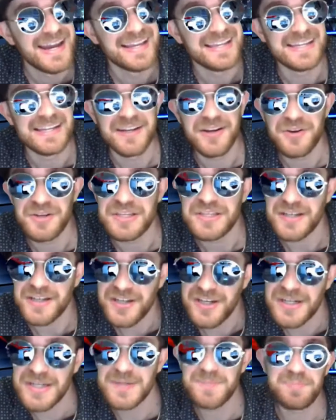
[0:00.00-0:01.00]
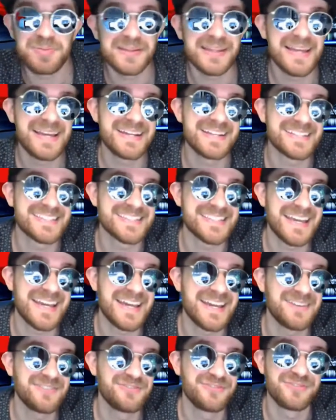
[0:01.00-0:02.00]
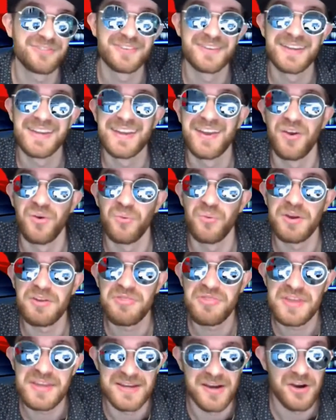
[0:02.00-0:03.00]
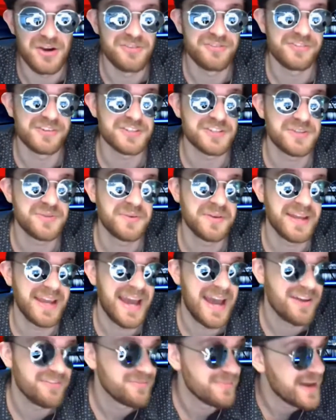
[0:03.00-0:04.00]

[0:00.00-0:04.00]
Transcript: You could play it safe with the over 2.5